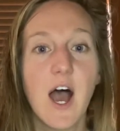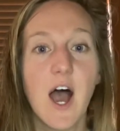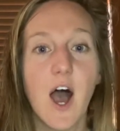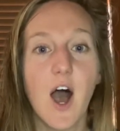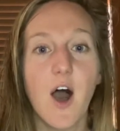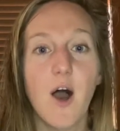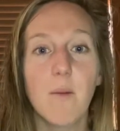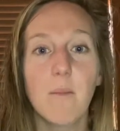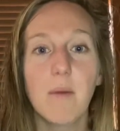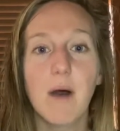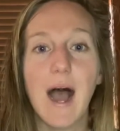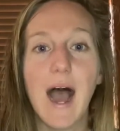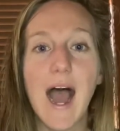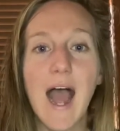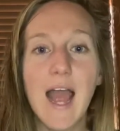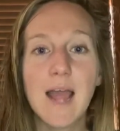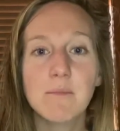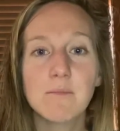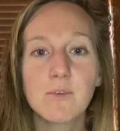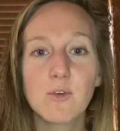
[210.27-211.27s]
But
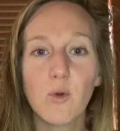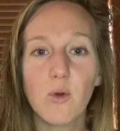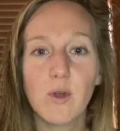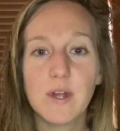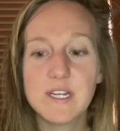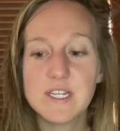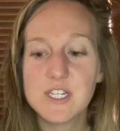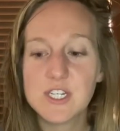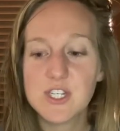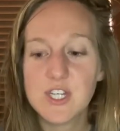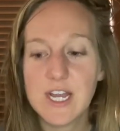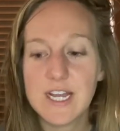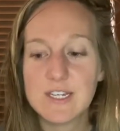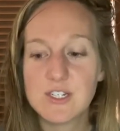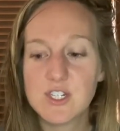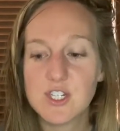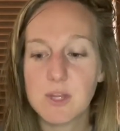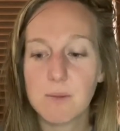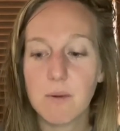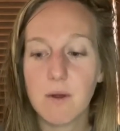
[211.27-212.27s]
I'm going to
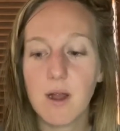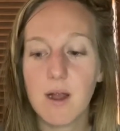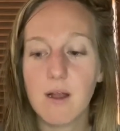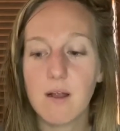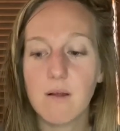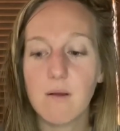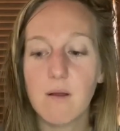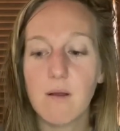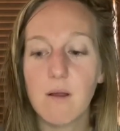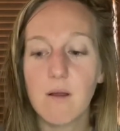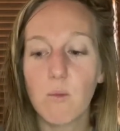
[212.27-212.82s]
change the part